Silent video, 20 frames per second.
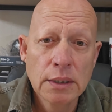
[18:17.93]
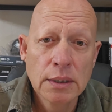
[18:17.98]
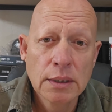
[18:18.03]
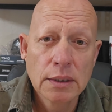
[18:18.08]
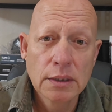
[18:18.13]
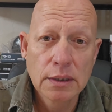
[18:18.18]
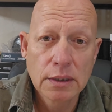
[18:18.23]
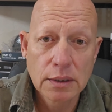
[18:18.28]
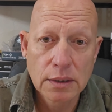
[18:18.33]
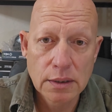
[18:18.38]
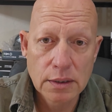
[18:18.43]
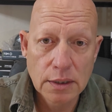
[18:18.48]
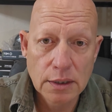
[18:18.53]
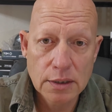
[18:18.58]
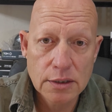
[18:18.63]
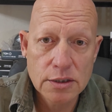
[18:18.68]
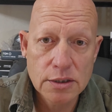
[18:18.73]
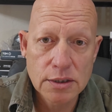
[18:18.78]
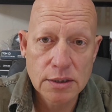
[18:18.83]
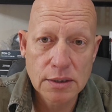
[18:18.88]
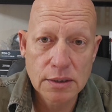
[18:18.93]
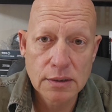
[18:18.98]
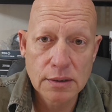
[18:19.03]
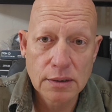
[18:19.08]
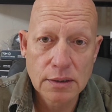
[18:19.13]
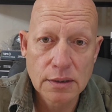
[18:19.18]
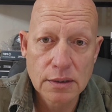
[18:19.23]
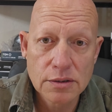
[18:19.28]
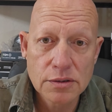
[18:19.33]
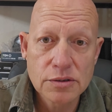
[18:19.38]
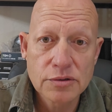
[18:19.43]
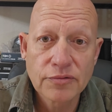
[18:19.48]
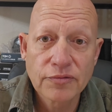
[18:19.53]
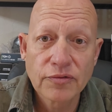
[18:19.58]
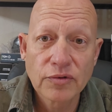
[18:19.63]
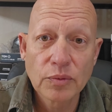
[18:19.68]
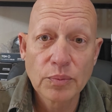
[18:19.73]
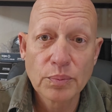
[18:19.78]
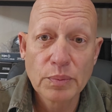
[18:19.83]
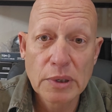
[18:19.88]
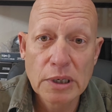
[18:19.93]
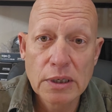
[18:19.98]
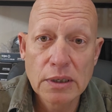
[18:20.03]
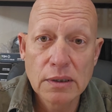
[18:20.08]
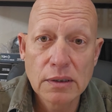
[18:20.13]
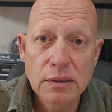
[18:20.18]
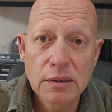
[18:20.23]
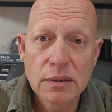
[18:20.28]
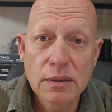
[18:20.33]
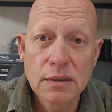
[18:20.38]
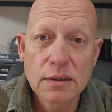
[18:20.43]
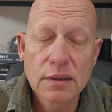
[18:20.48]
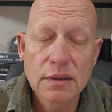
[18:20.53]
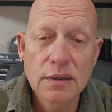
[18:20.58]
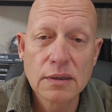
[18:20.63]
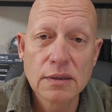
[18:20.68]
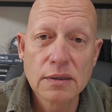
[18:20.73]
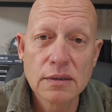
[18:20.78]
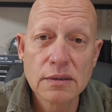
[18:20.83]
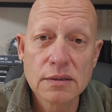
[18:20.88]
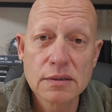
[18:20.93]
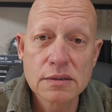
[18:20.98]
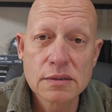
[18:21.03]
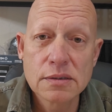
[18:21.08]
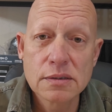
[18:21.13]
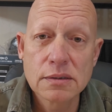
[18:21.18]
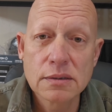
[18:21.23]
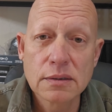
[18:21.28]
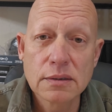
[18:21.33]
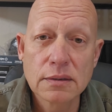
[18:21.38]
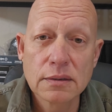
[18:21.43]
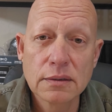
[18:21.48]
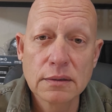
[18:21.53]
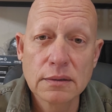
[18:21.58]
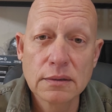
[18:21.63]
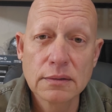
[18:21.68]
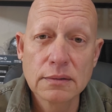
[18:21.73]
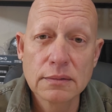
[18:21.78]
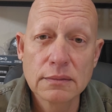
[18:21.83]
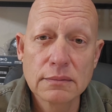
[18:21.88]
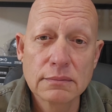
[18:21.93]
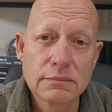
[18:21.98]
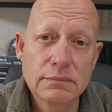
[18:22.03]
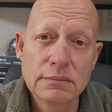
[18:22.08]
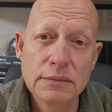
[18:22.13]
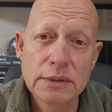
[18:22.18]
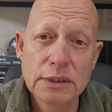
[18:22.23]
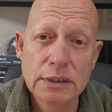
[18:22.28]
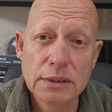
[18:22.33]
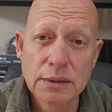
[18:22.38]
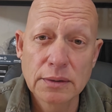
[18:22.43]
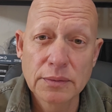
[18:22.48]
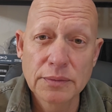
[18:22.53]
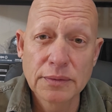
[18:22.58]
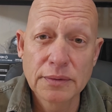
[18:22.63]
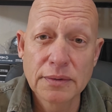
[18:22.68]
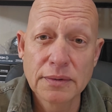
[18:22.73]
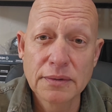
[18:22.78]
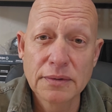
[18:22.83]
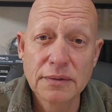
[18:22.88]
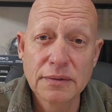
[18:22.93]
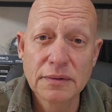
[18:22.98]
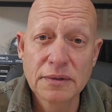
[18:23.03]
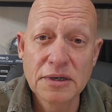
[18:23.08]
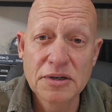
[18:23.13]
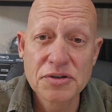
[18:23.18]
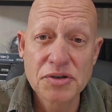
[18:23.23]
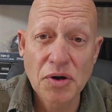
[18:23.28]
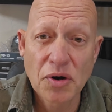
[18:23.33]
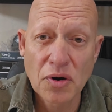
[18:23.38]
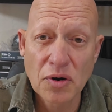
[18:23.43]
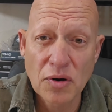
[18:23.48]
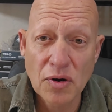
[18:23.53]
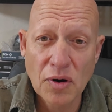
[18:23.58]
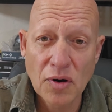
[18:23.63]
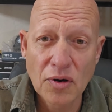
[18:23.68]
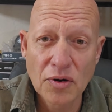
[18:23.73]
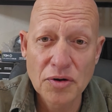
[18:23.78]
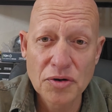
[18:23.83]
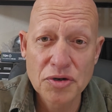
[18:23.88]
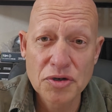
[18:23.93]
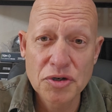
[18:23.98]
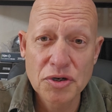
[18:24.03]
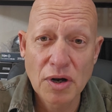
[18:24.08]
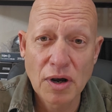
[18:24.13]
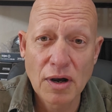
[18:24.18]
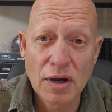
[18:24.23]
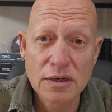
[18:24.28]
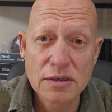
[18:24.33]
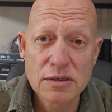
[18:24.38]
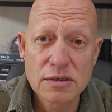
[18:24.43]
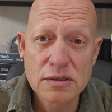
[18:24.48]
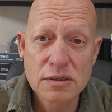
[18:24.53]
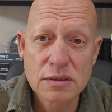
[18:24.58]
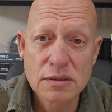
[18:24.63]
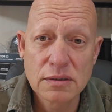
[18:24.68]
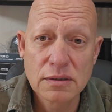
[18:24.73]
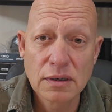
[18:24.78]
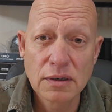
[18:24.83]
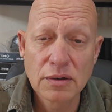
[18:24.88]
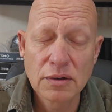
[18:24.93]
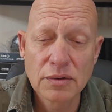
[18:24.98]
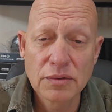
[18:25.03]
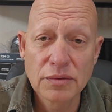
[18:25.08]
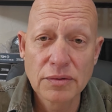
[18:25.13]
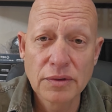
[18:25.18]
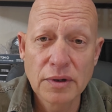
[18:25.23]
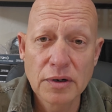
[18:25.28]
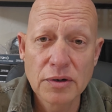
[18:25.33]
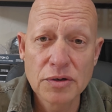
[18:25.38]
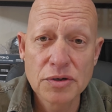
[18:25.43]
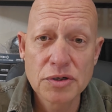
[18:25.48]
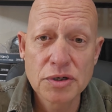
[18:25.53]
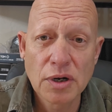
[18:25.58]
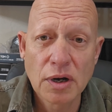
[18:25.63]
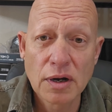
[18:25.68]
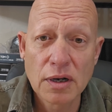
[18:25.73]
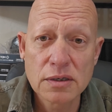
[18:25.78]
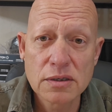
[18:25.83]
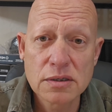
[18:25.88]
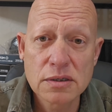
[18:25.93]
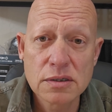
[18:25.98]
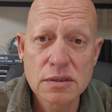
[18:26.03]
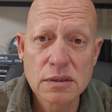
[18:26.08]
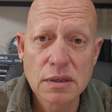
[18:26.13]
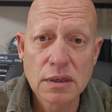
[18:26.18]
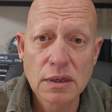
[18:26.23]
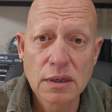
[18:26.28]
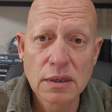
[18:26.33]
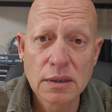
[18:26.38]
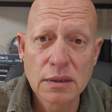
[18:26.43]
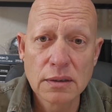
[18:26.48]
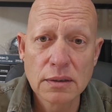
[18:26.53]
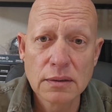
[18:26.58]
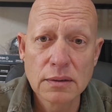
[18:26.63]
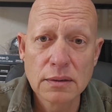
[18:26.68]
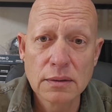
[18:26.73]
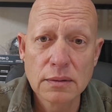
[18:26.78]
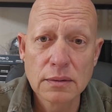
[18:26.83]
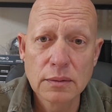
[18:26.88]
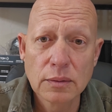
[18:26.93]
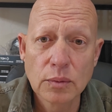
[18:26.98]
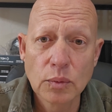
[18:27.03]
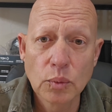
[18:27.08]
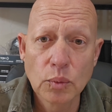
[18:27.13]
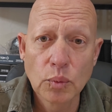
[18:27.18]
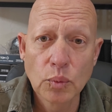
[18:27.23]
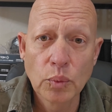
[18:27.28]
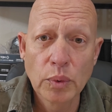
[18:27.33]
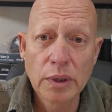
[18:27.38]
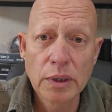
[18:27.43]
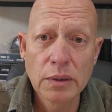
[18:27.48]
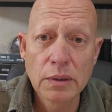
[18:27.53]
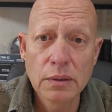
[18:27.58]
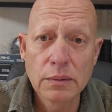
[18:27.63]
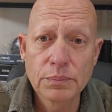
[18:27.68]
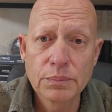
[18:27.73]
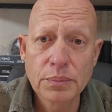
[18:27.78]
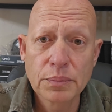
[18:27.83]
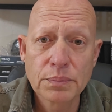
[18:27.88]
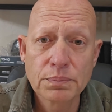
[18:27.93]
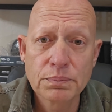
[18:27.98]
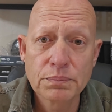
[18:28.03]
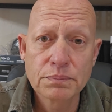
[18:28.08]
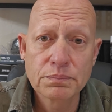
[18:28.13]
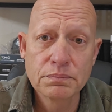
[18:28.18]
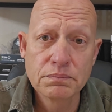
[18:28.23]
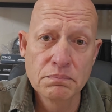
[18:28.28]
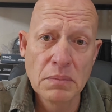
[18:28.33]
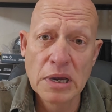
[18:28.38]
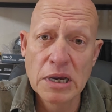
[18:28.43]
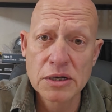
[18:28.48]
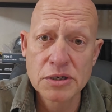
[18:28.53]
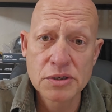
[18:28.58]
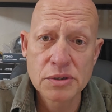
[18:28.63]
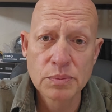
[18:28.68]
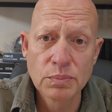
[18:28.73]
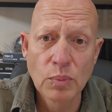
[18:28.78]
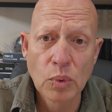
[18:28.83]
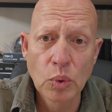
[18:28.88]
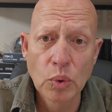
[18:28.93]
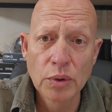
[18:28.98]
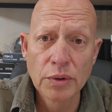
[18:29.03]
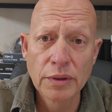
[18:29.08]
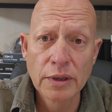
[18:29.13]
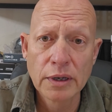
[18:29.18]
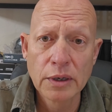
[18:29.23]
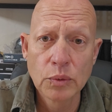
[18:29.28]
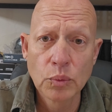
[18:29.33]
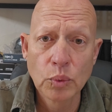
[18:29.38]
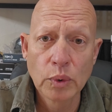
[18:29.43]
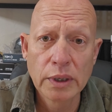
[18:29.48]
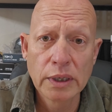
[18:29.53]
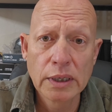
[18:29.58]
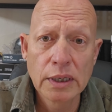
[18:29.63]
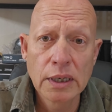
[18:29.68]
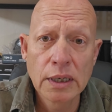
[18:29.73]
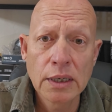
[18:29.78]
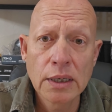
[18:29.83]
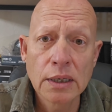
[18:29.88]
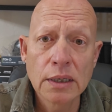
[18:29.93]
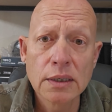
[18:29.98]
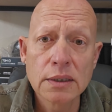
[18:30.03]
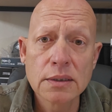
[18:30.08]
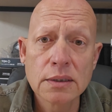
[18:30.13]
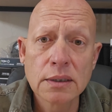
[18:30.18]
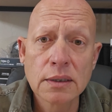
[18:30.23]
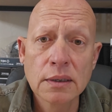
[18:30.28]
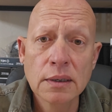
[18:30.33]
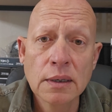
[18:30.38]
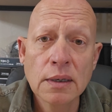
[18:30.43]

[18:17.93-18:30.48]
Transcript: the addiction is for me. Is, you know, these are hard shots. They're they're shots that we miss more than we hit,